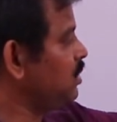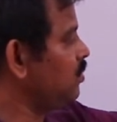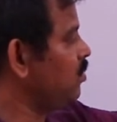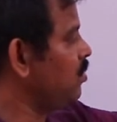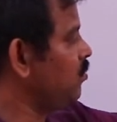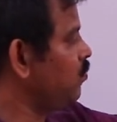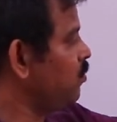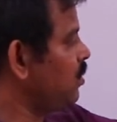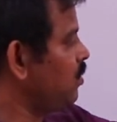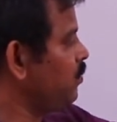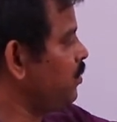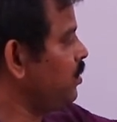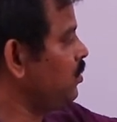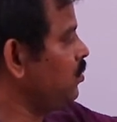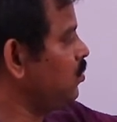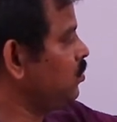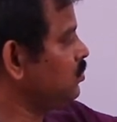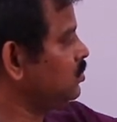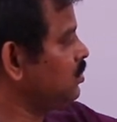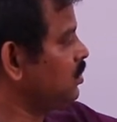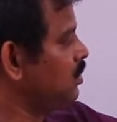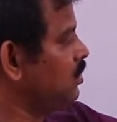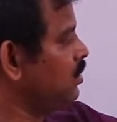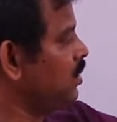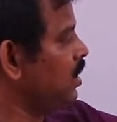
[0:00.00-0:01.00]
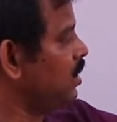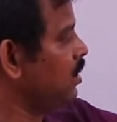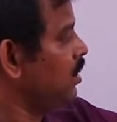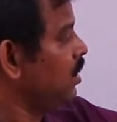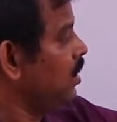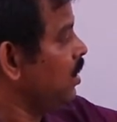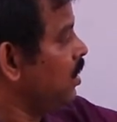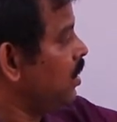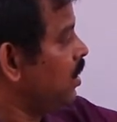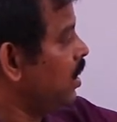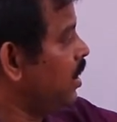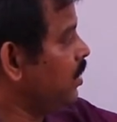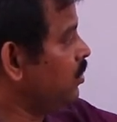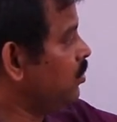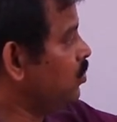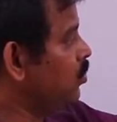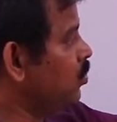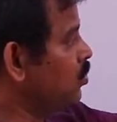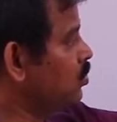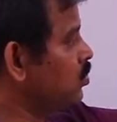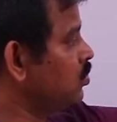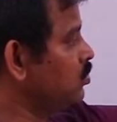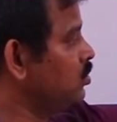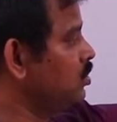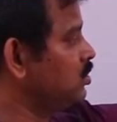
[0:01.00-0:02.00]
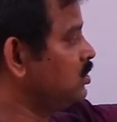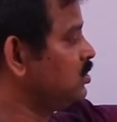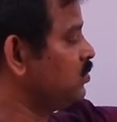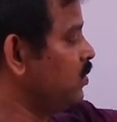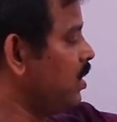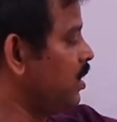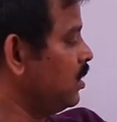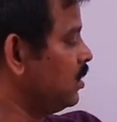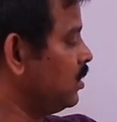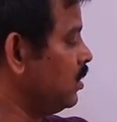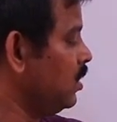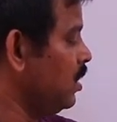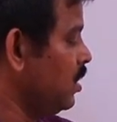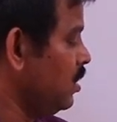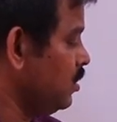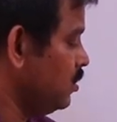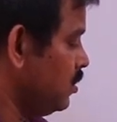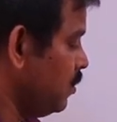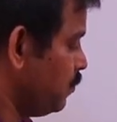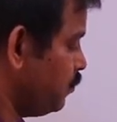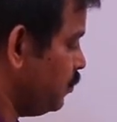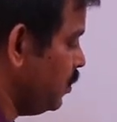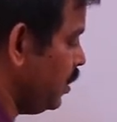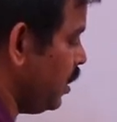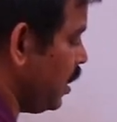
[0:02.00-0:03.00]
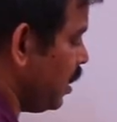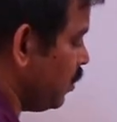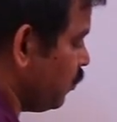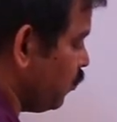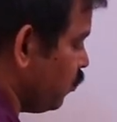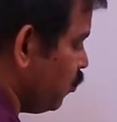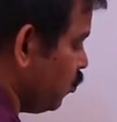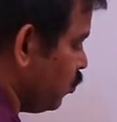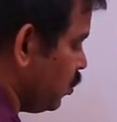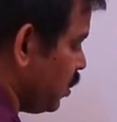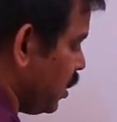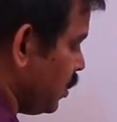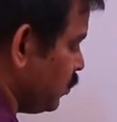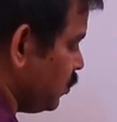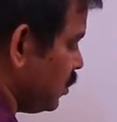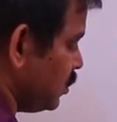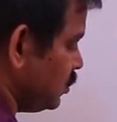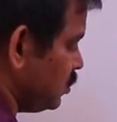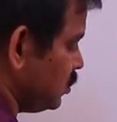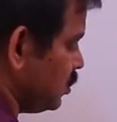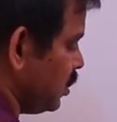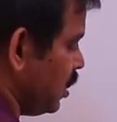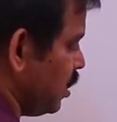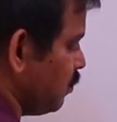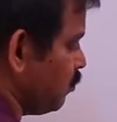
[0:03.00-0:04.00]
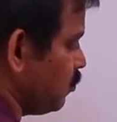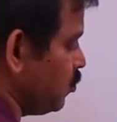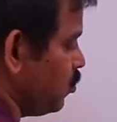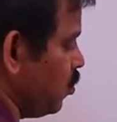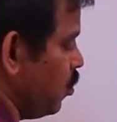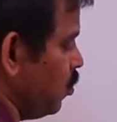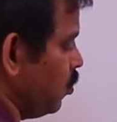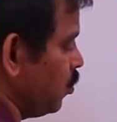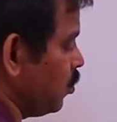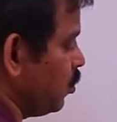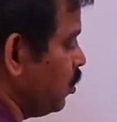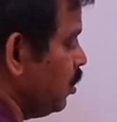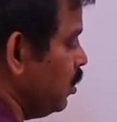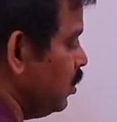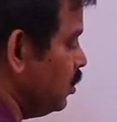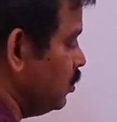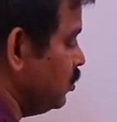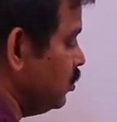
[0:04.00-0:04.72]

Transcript: EMF will be induced here. And due to this one, if they are wound on the same core,